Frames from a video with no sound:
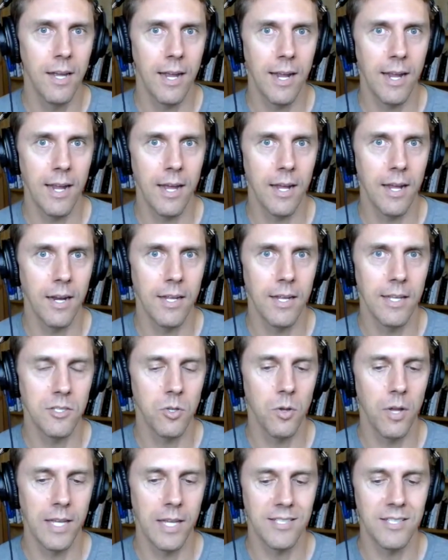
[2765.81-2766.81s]
And
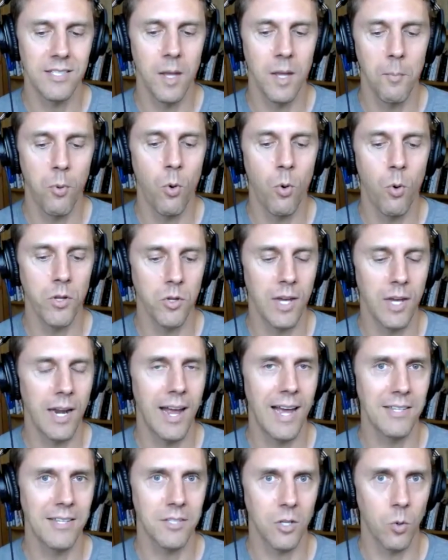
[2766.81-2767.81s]
so at some point you got to
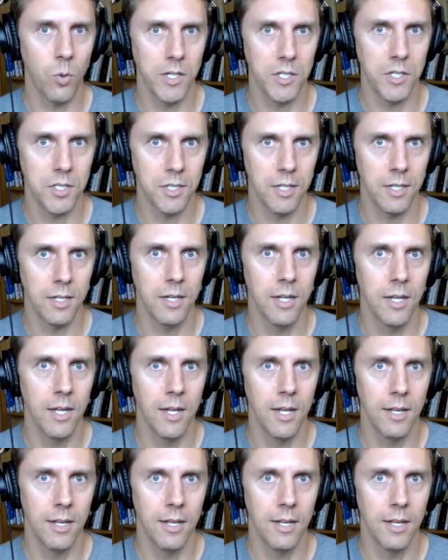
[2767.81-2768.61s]
ask the question,